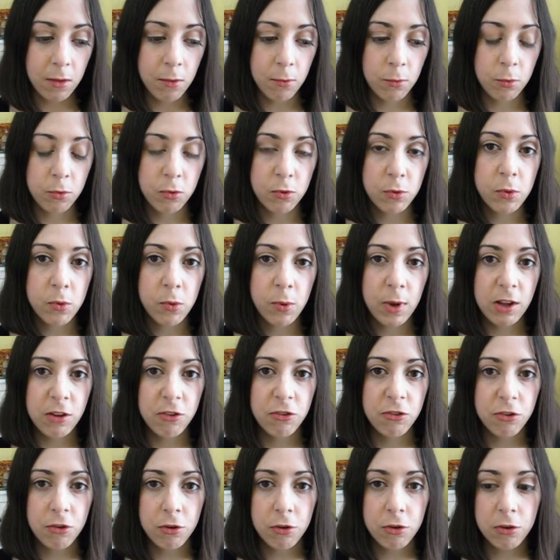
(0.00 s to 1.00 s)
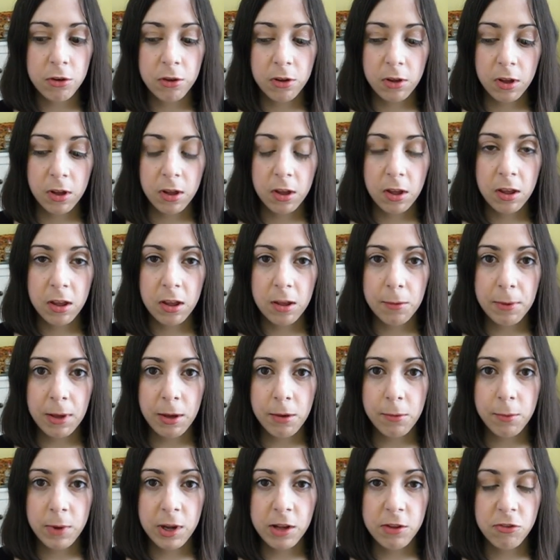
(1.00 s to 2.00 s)
wasn't quite sure
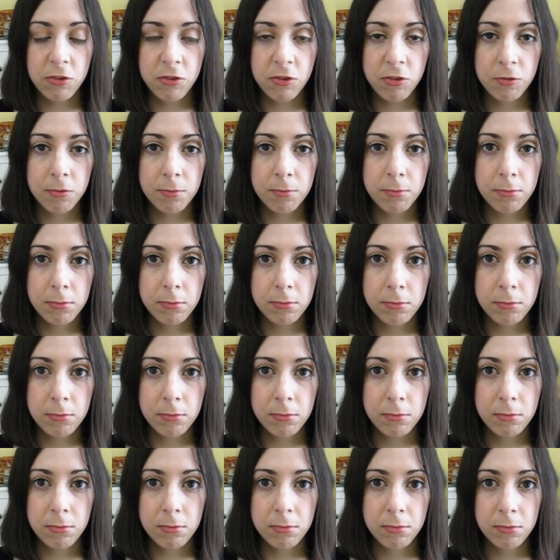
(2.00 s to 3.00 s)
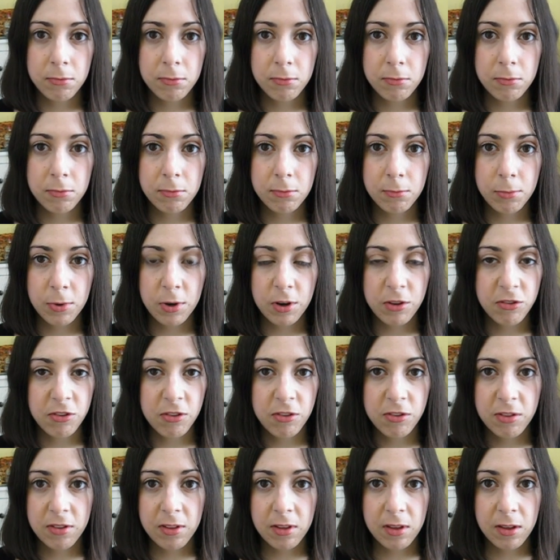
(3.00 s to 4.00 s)
about which
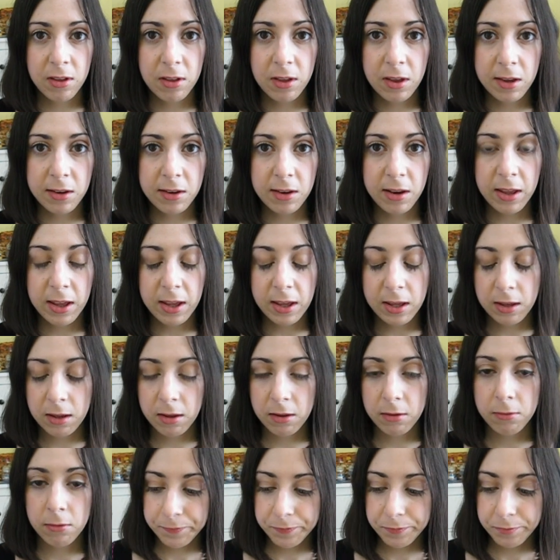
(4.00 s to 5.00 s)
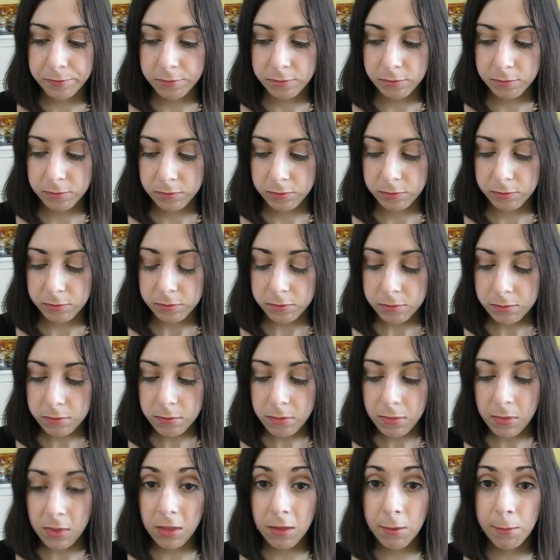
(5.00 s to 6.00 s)
polishes I'd like.
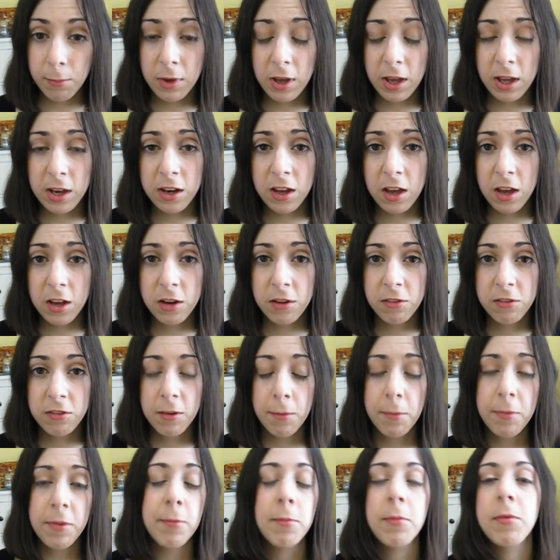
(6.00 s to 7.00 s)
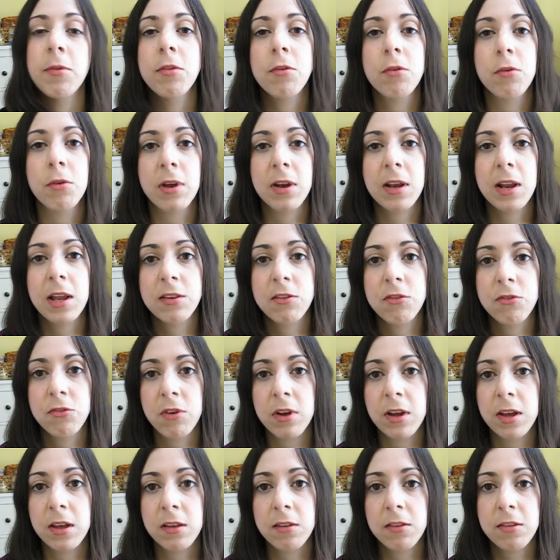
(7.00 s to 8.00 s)
But I'd heard of some of them and thought I'd like to
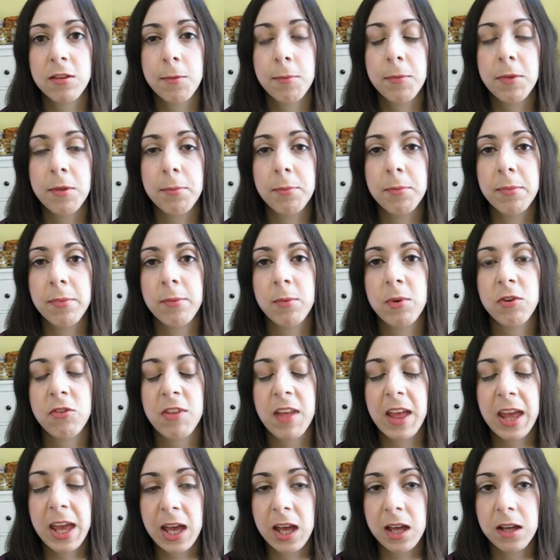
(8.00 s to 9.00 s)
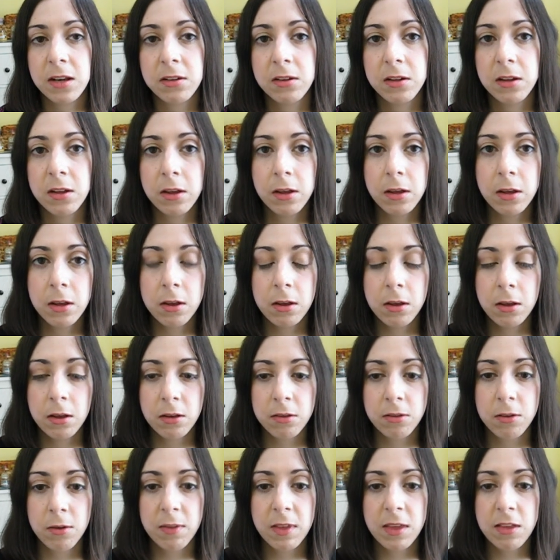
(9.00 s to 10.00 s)
try some of them which they had.
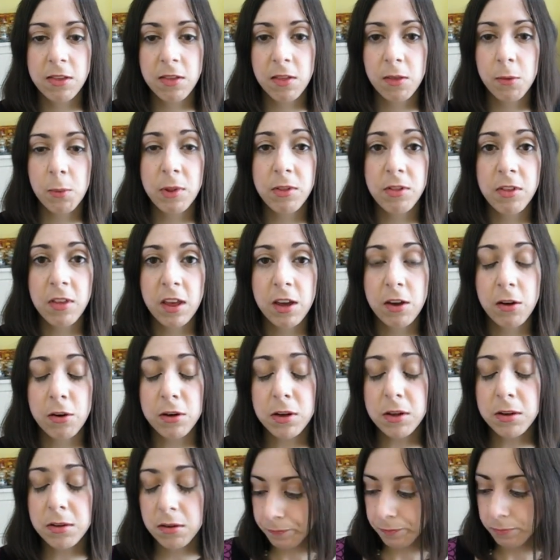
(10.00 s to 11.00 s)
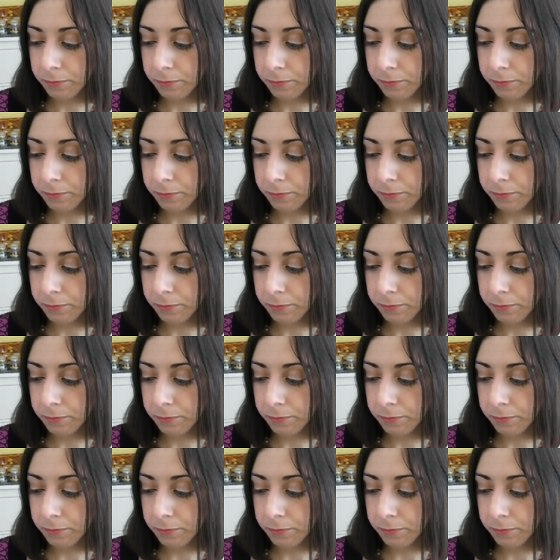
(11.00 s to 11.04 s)
So these are the ones I got.